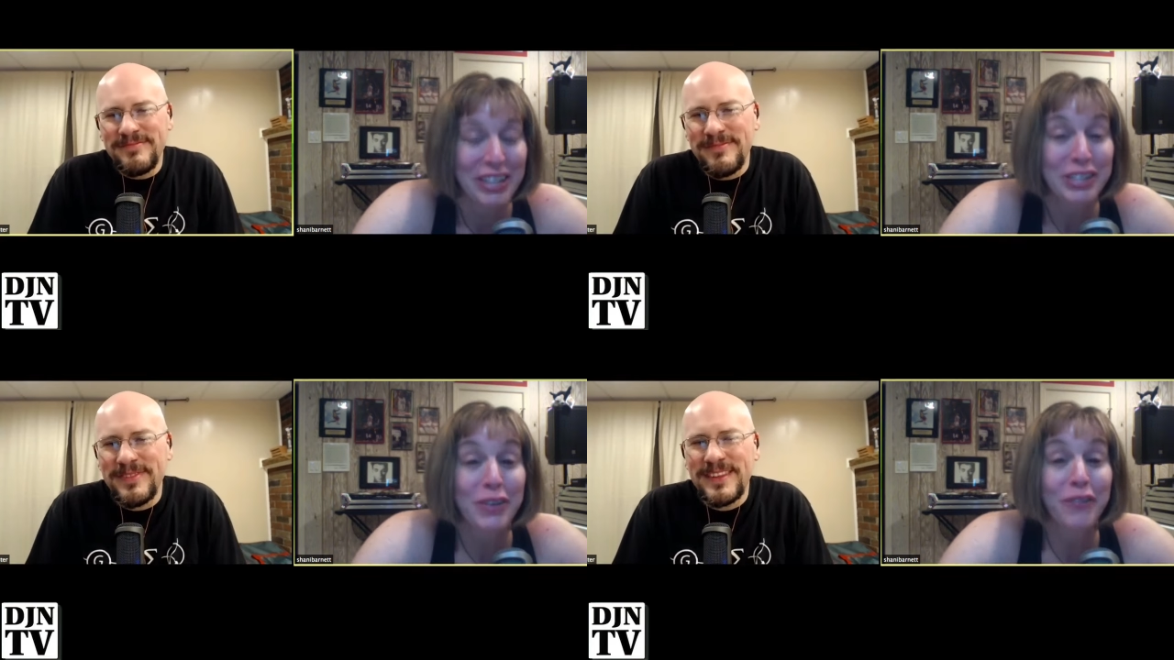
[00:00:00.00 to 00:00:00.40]

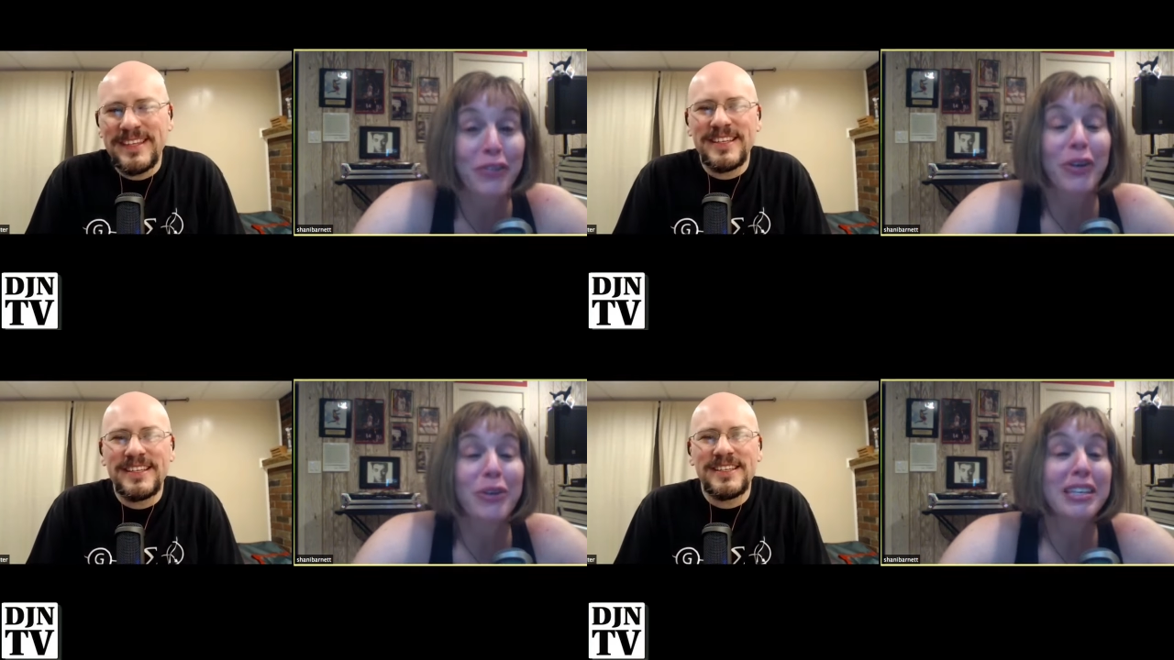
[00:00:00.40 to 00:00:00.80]
Speaker 1: So for
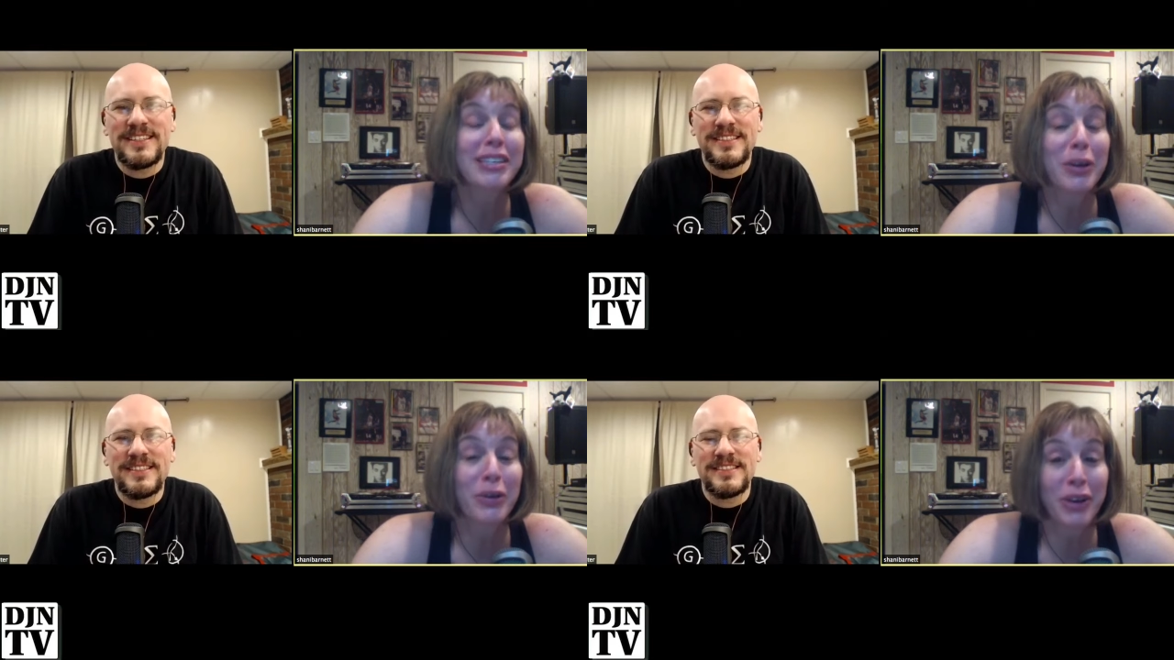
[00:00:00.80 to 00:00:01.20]
those that
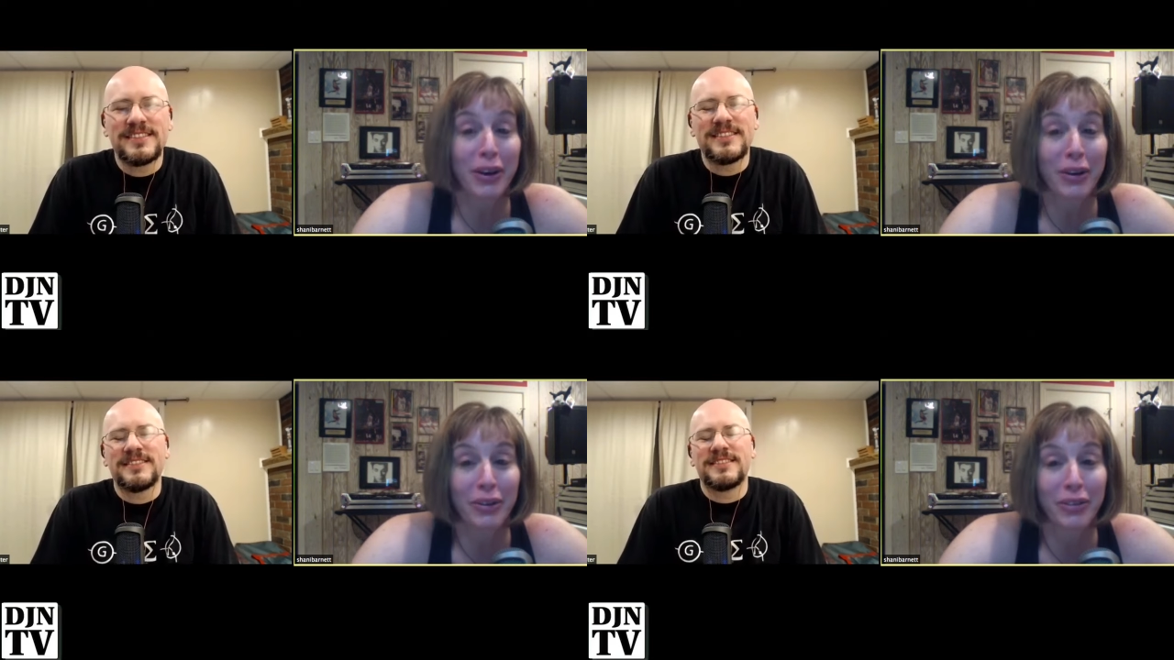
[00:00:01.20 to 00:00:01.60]
don't
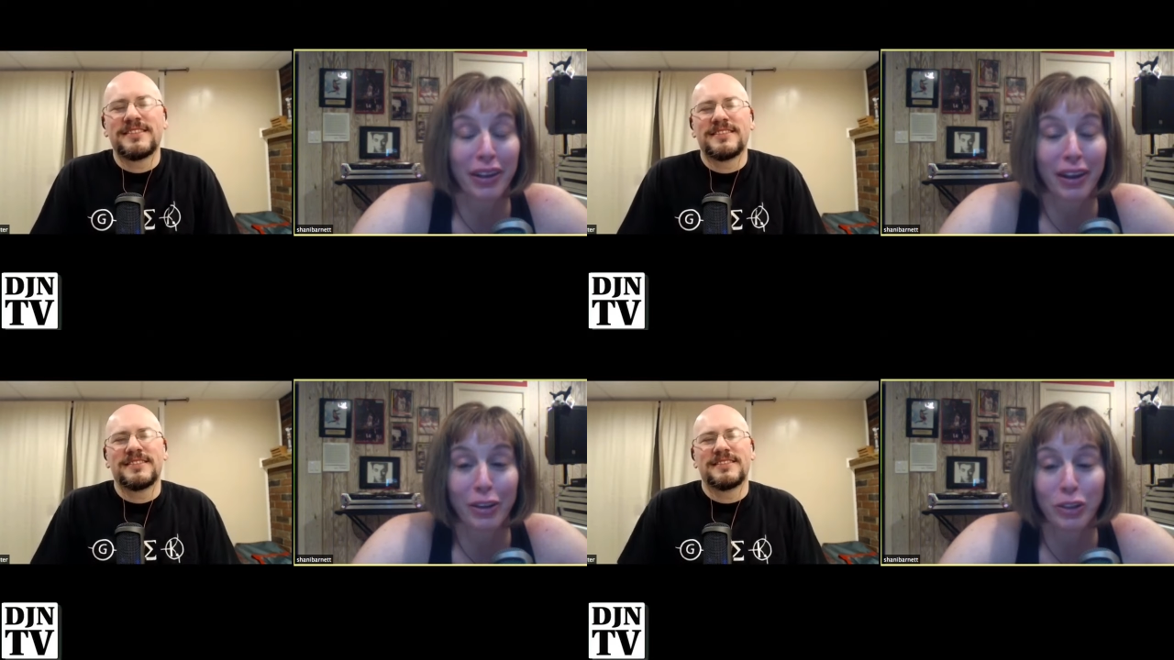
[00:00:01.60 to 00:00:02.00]
know, the
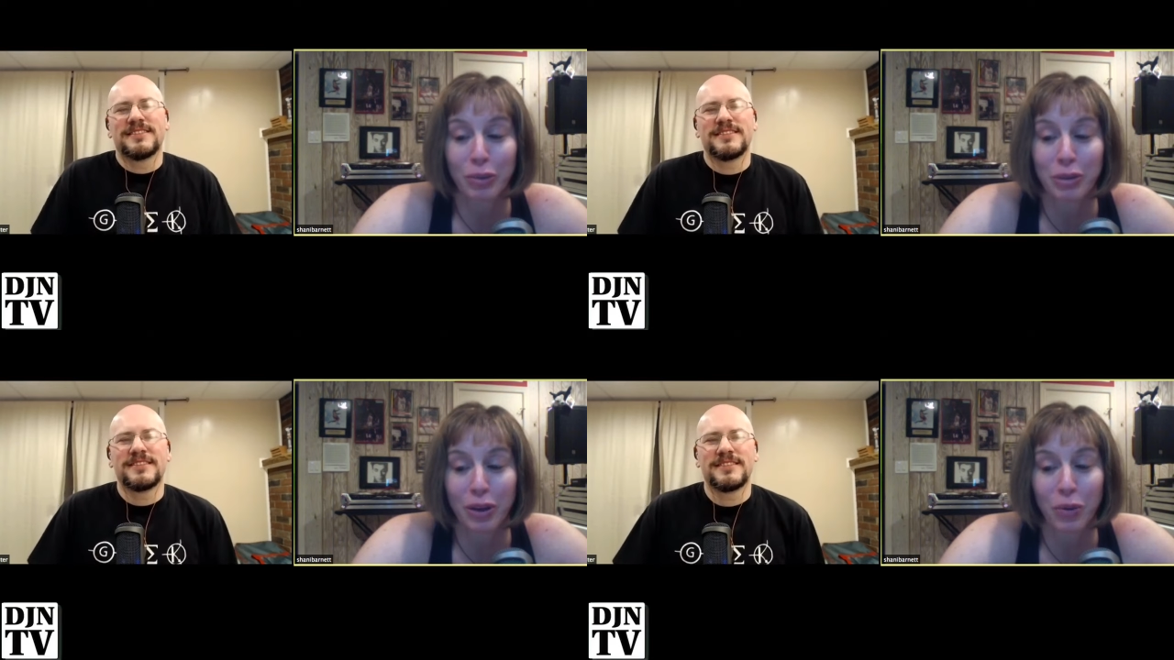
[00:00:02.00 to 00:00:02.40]
Country
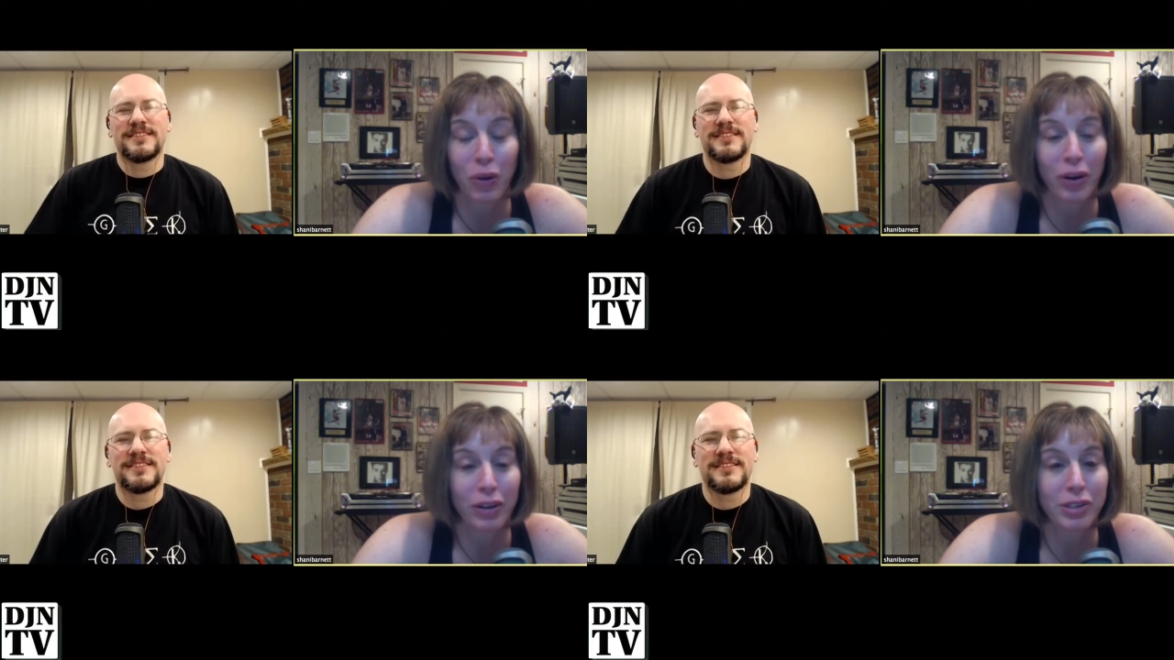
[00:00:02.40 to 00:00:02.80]
Music
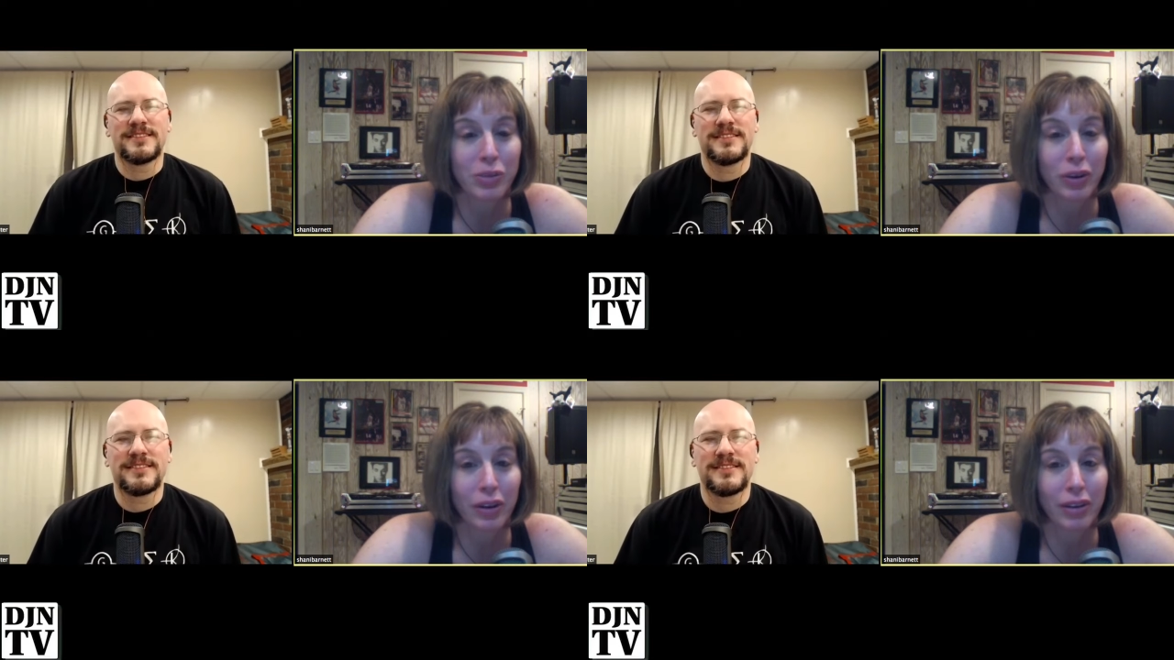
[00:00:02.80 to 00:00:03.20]
Awards
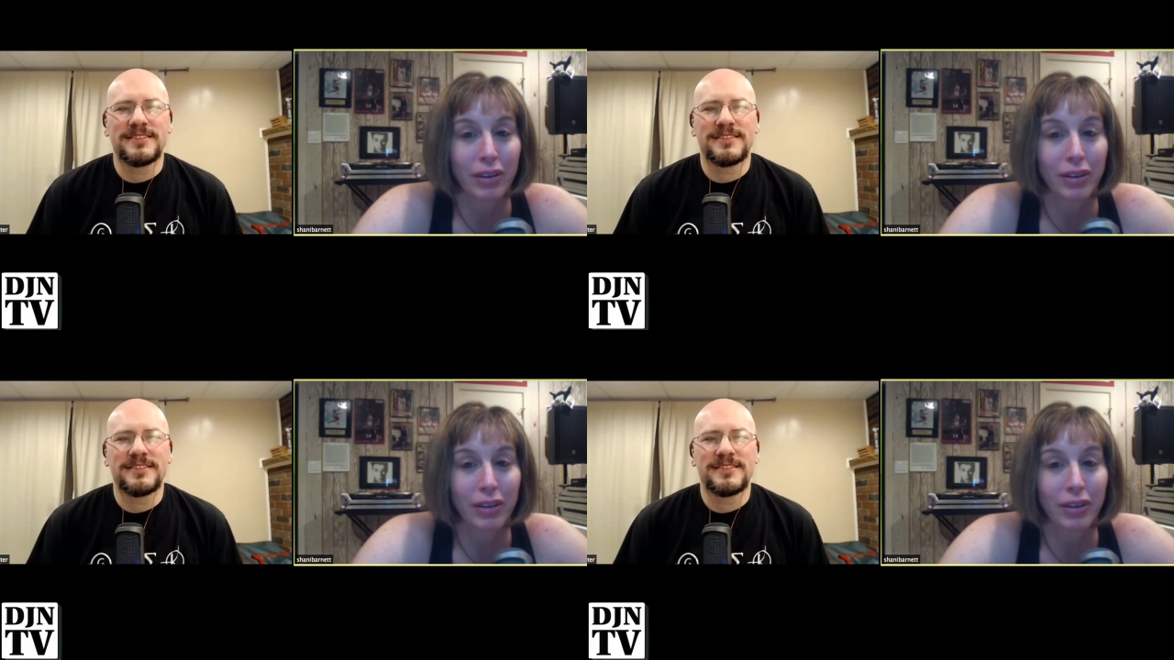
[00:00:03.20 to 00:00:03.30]
were